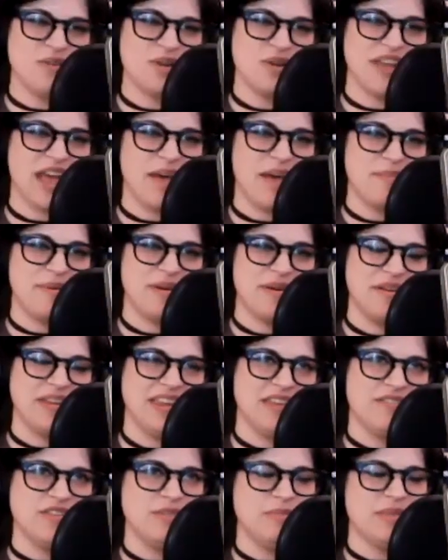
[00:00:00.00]
yet, but
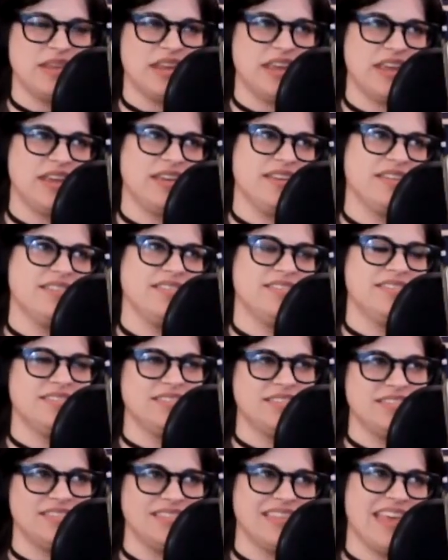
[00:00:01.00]
even being
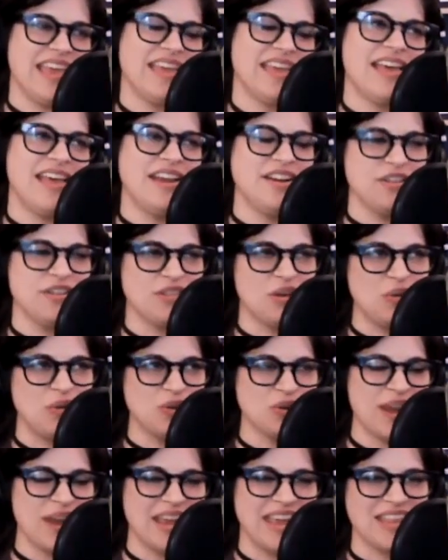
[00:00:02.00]
like, I don't know, the
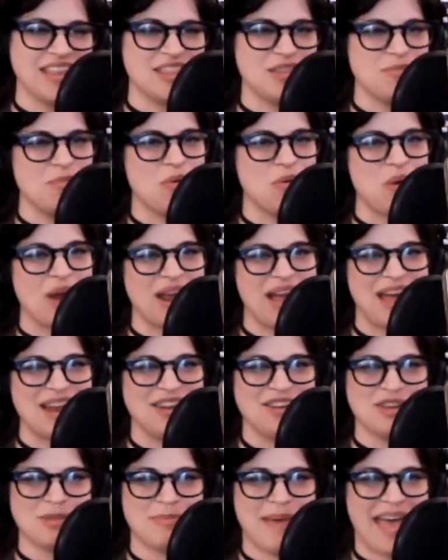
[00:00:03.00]
older I get, the more I kind
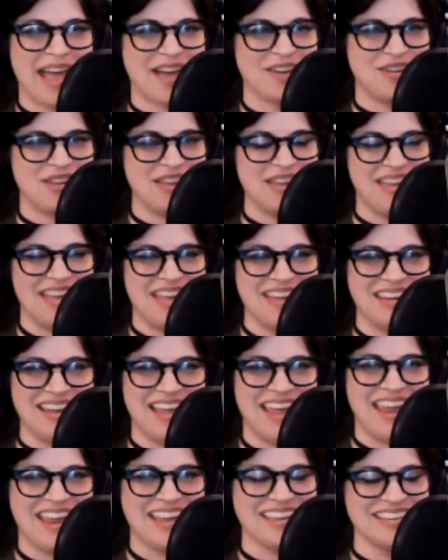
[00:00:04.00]
of look back on it and
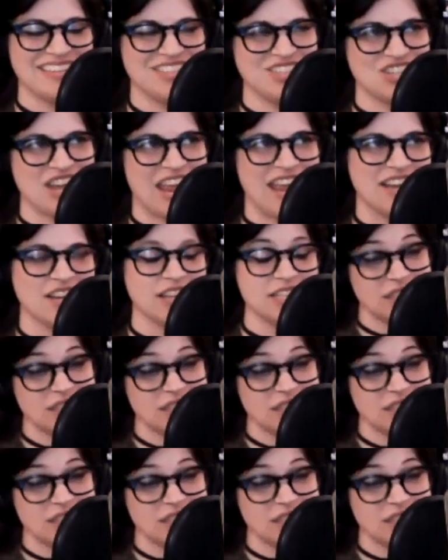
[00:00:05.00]
like change.